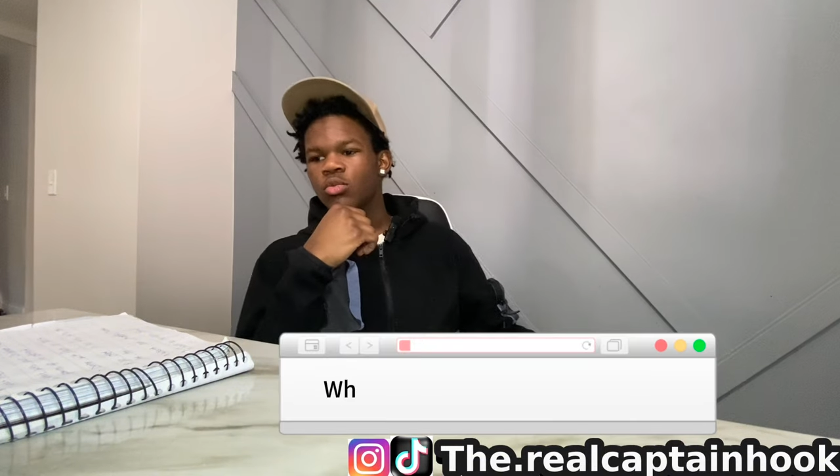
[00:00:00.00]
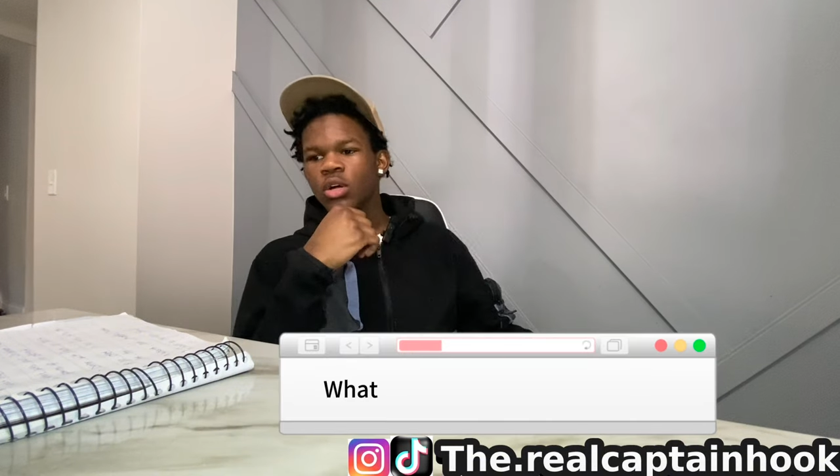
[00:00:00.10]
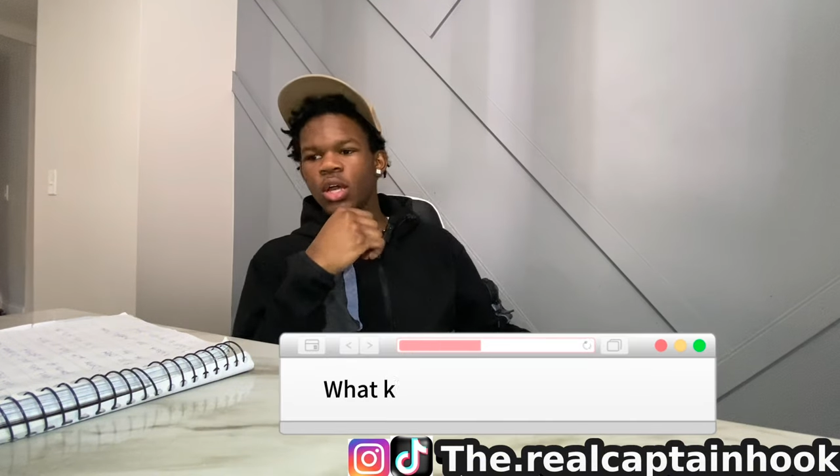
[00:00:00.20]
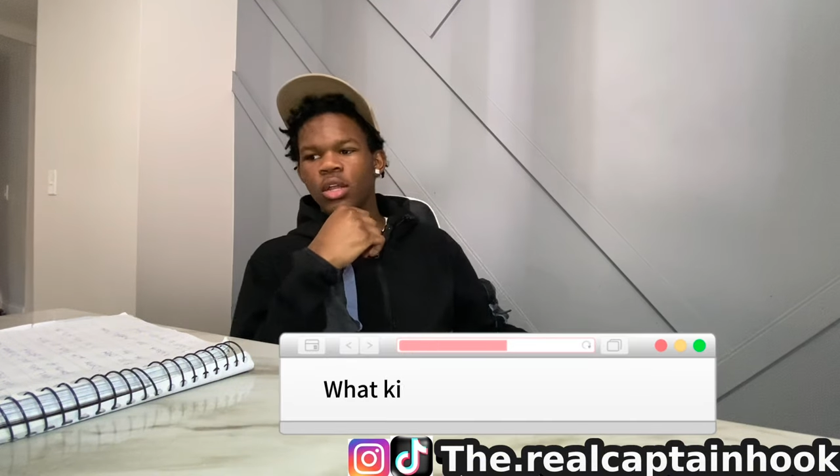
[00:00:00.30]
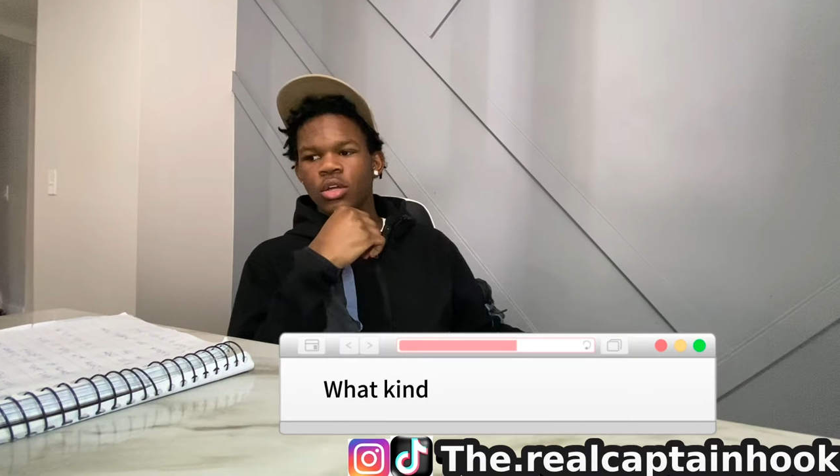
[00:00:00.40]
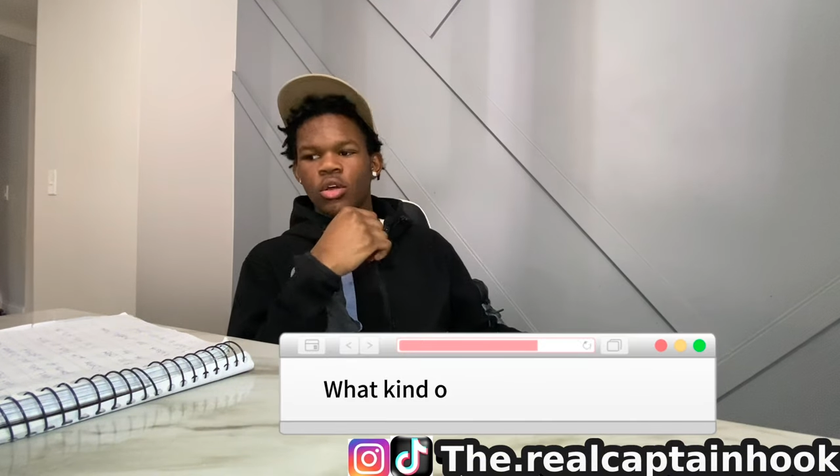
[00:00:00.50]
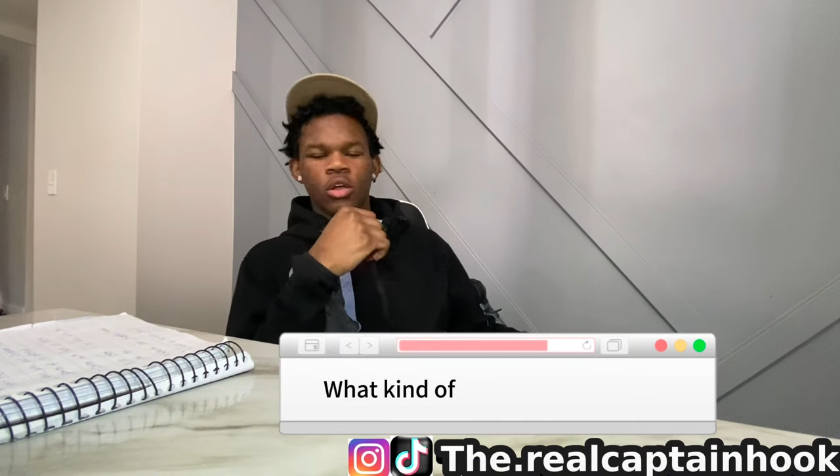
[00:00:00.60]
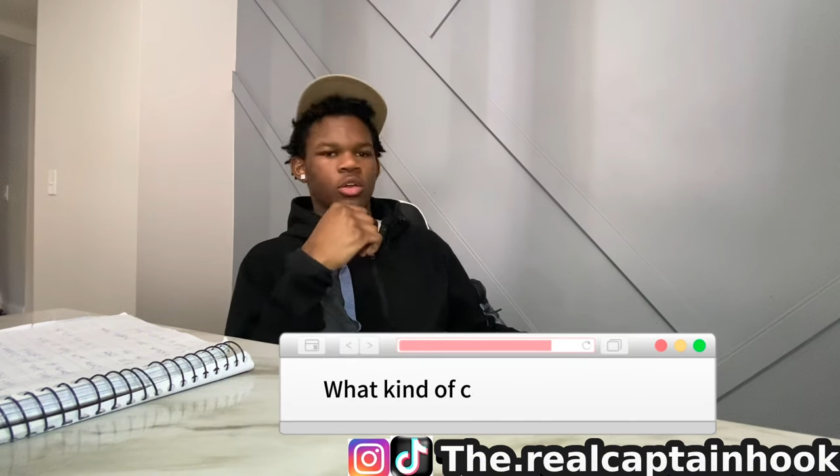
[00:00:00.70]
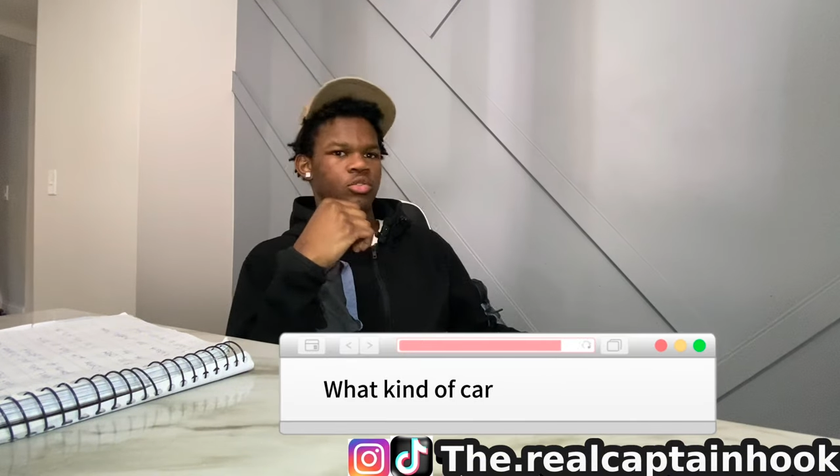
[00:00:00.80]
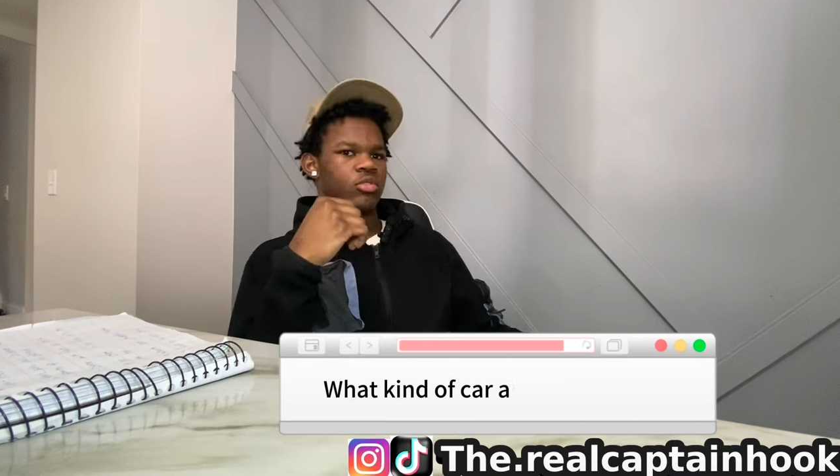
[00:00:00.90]
what kind of
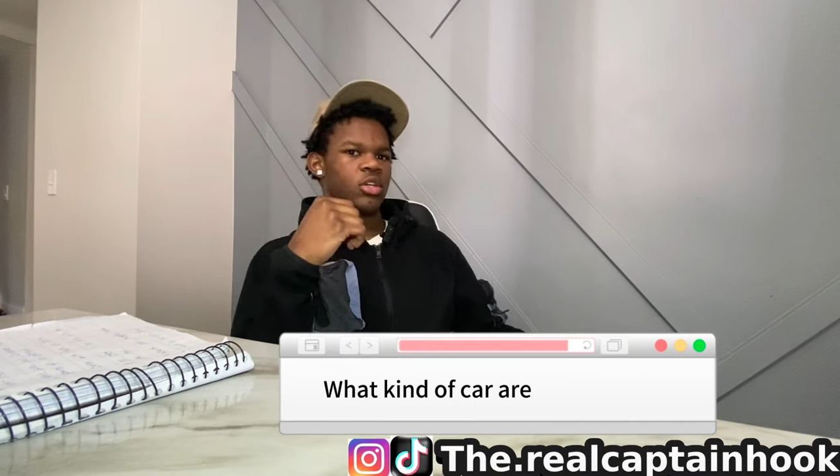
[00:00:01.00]
car are you